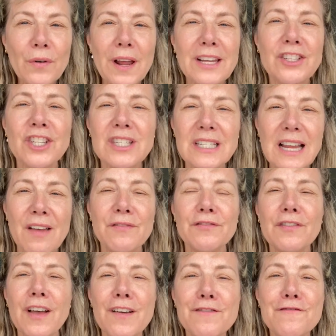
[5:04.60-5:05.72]
where I just have
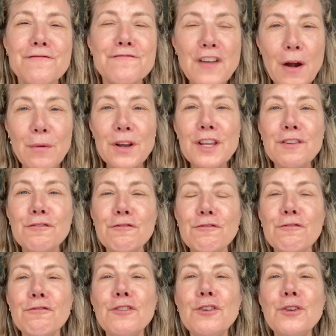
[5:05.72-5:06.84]
a very
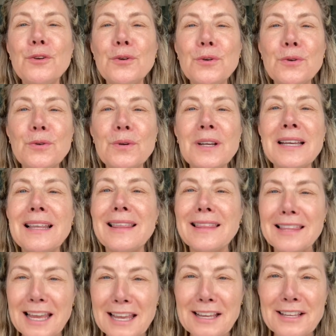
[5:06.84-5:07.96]
few
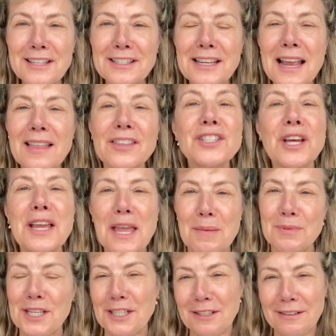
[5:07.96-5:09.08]
things that I
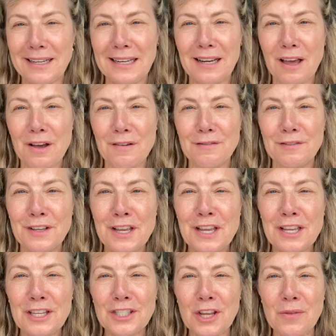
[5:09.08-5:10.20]
absolutely love.
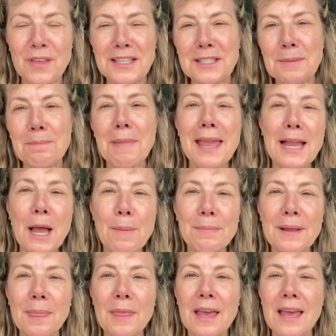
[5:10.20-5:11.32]
So there's some makeup
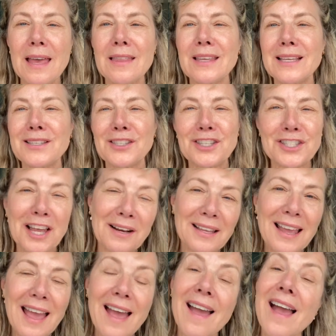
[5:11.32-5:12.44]
in there, there's the sun
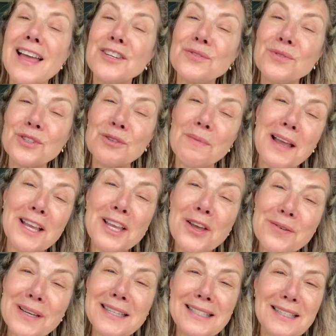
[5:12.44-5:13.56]
care, and also my
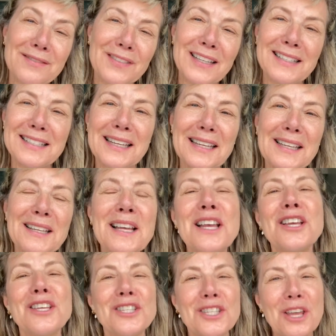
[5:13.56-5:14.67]
yoga DVD.
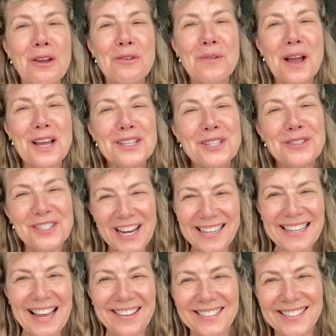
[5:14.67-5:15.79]
So do
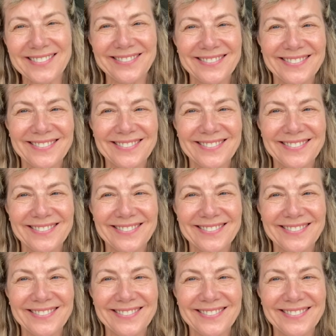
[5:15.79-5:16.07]
check it out.